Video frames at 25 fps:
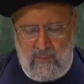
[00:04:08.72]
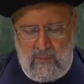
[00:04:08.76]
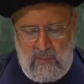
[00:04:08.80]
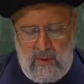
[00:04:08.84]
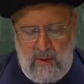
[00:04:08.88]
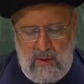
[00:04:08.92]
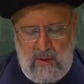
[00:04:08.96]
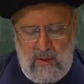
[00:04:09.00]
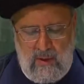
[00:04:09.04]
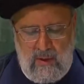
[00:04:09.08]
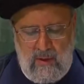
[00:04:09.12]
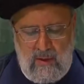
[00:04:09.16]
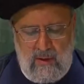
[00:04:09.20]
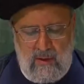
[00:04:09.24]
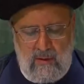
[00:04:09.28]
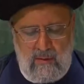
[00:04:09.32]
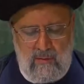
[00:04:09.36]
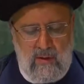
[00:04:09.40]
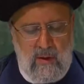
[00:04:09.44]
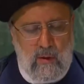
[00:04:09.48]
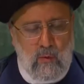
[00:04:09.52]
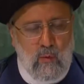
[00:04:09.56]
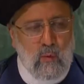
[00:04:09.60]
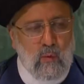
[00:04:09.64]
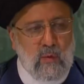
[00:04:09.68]

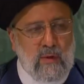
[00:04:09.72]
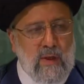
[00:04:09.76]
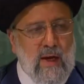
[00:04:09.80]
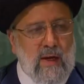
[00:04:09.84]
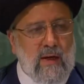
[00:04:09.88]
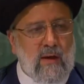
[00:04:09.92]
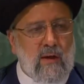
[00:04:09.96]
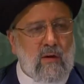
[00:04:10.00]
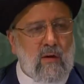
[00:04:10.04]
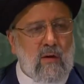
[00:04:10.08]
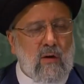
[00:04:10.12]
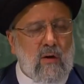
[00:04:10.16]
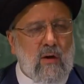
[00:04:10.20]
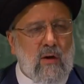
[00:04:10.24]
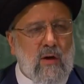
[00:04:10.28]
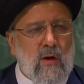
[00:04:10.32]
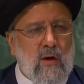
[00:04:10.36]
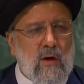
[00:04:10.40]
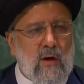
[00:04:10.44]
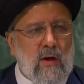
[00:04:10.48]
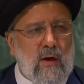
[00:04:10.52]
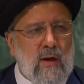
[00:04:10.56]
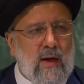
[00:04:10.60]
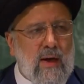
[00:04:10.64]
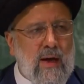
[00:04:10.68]
defends the
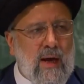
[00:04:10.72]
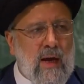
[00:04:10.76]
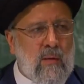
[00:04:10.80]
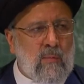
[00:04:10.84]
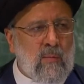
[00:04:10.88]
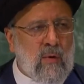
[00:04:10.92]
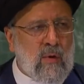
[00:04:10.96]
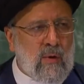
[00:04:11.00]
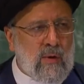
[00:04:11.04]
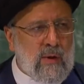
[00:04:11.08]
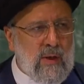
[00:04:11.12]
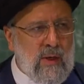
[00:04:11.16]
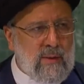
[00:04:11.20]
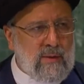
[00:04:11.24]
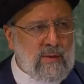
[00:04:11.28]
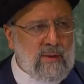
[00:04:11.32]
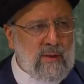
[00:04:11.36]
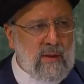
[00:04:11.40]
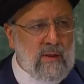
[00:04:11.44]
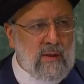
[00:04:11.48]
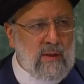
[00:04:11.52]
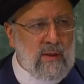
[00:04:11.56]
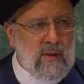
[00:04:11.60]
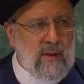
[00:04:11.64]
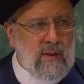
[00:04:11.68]
sanctity of the
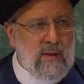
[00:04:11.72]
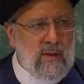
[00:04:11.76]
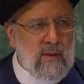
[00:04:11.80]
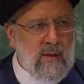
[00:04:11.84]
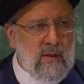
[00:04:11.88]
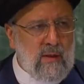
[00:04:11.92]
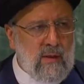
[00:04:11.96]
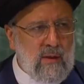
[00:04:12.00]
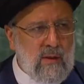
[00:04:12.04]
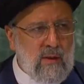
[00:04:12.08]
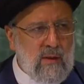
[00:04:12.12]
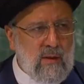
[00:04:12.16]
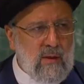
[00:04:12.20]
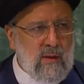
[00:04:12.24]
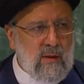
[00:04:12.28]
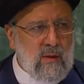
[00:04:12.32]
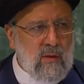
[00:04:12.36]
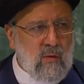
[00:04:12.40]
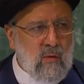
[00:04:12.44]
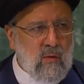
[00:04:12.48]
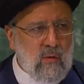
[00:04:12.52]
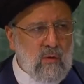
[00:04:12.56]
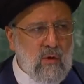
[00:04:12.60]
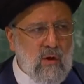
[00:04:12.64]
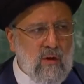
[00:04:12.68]
family
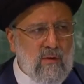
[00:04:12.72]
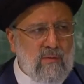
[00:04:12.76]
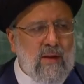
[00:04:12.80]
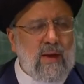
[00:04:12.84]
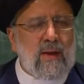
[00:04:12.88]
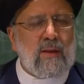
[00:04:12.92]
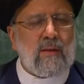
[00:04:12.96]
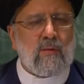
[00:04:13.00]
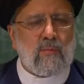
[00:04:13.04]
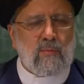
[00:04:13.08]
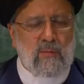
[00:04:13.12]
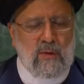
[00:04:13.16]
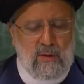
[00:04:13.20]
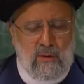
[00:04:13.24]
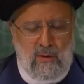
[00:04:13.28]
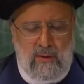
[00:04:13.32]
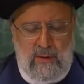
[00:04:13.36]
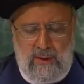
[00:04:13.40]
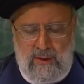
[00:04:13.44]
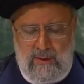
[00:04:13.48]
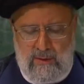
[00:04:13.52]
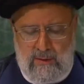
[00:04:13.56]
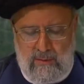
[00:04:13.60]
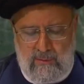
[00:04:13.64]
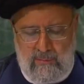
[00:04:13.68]

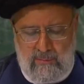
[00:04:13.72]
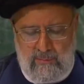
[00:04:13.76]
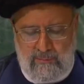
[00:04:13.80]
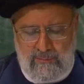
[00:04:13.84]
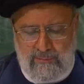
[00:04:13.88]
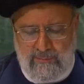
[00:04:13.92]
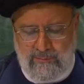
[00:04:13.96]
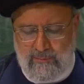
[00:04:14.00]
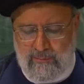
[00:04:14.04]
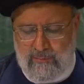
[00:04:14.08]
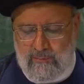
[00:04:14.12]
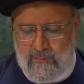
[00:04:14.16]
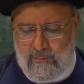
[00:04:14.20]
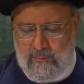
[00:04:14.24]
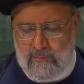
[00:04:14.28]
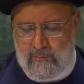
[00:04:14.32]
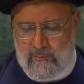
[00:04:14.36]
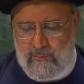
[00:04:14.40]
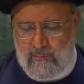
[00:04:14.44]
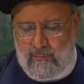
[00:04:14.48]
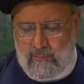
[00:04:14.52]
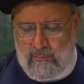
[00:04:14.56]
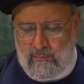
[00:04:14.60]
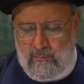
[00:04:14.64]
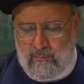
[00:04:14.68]
and sees
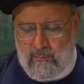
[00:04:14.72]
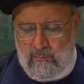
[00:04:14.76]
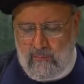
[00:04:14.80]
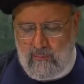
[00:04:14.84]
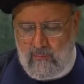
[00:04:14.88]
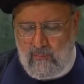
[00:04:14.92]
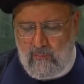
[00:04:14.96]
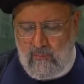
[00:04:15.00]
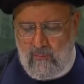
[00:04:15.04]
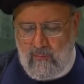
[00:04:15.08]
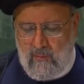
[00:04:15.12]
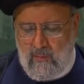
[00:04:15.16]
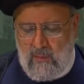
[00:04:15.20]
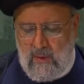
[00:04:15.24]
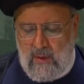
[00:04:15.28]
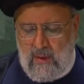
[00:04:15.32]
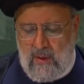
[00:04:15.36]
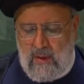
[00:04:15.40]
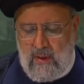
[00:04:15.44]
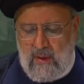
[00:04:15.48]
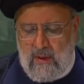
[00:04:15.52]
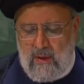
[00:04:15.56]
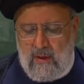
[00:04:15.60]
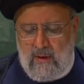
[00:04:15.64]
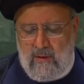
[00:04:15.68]
children
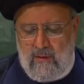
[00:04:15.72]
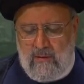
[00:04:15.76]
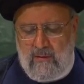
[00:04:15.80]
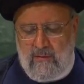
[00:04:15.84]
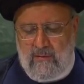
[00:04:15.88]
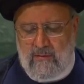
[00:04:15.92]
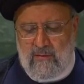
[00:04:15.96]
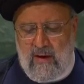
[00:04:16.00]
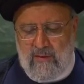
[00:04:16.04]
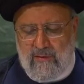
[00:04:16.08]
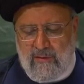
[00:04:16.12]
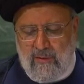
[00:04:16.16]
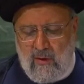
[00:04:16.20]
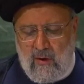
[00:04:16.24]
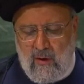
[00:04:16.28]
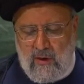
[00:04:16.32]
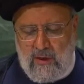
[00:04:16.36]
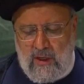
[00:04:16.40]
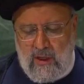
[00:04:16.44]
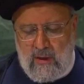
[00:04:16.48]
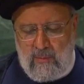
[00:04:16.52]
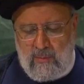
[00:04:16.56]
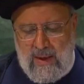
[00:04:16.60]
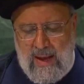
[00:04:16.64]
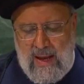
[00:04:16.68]
as
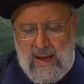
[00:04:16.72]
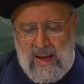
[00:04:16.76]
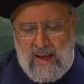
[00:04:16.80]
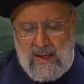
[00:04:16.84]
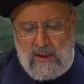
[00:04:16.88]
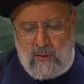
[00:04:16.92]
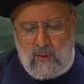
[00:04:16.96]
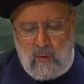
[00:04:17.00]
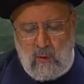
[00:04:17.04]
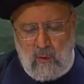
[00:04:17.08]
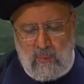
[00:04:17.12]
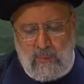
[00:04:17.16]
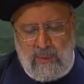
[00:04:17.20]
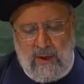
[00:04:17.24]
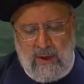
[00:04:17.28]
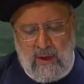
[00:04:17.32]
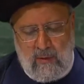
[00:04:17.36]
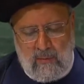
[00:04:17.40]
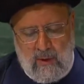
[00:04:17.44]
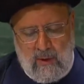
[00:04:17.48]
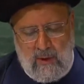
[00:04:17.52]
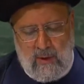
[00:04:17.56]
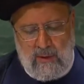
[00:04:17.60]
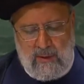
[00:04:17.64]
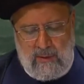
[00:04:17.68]
gifts
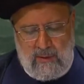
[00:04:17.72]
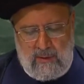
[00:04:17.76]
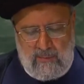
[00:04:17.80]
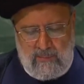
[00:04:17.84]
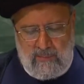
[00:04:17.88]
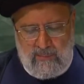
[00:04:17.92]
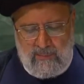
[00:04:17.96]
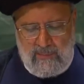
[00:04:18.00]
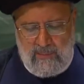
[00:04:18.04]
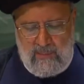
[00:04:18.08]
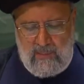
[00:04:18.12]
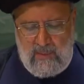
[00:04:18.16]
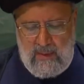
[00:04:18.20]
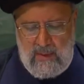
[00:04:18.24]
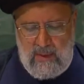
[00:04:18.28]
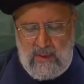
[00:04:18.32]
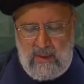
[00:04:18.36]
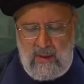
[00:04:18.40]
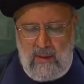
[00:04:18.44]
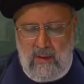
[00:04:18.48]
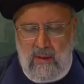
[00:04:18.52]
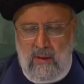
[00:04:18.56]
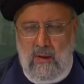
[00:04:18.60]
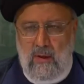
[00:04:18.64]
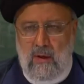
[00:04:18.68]
entrusted
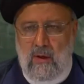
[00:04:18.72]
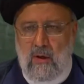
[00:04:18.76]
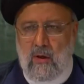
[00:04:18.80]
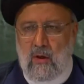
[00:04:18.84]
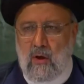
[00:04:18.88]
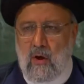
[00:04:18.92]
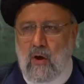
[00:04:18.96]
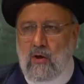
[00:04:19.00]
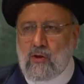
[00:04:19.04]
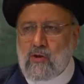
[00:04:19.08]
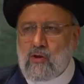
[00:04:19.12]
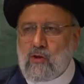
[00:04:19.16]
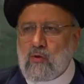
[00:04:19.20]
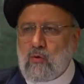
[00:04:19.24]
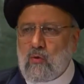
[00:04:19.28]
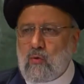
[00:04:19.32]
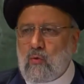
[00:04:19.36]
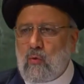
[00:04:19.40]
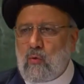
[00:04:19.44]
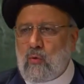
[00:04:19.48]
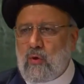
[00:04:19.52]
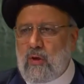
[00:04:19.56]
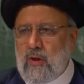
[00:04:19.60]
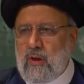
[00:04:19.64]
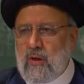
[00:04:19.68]
to us by
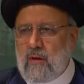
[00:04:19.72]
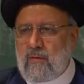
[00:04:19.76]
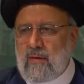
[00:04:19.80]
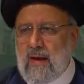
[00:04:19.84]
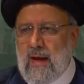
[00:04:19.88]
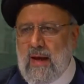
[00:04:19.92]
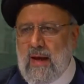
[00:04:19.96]
God.